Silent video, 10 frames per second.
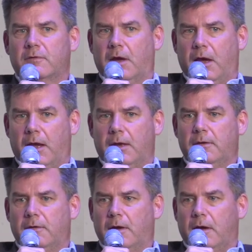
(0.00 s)

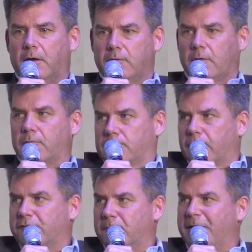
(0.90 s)
and uh, so the
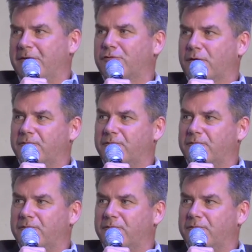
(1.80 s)
Russian Ministry